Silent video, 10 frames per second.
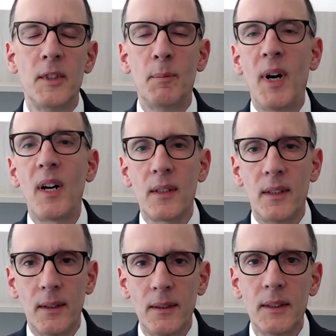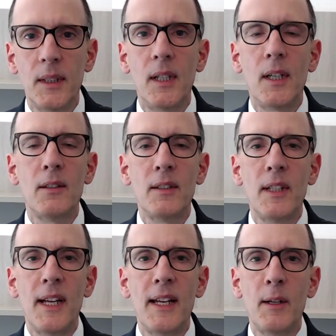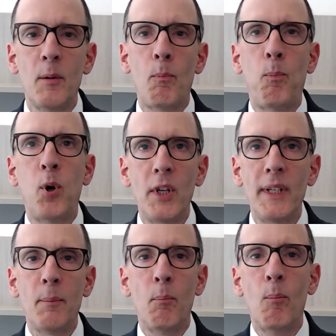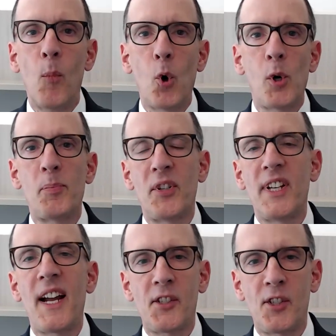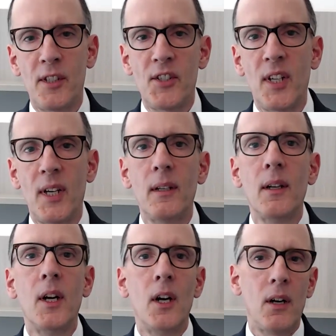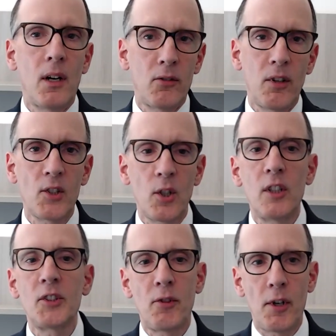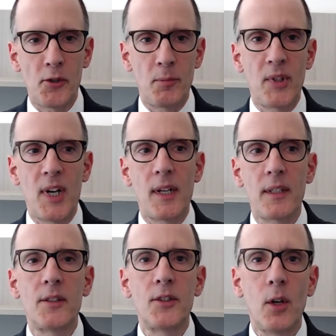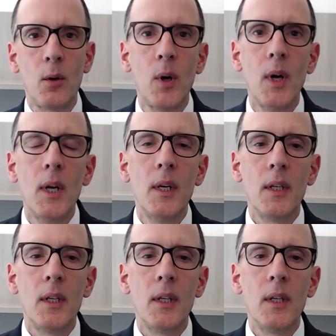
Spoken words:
debacle put more protections in across all structured products. So,